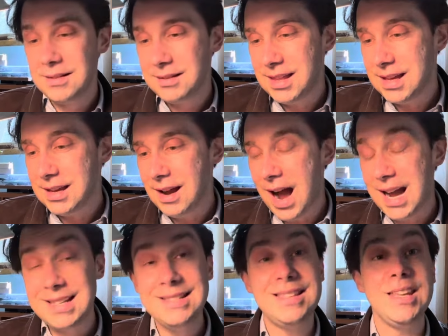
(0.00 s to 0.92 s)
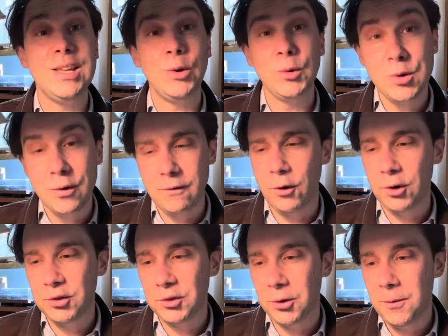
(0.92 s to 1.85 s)
the ideal
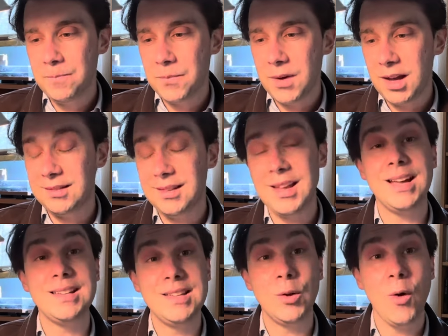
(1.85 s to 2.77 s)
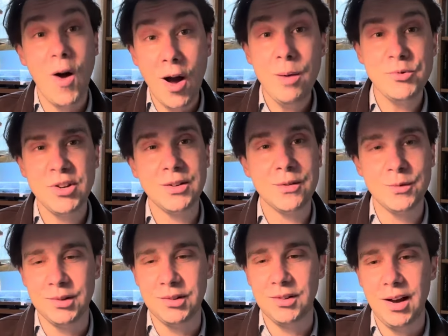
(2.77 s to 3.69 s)
universal as the ideal object
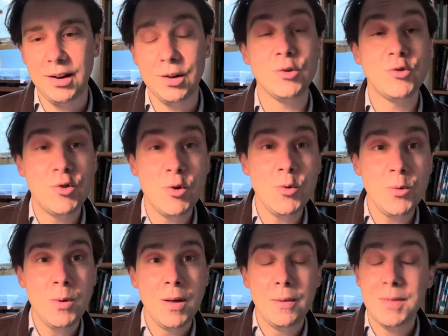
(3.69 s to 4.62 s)
of desire to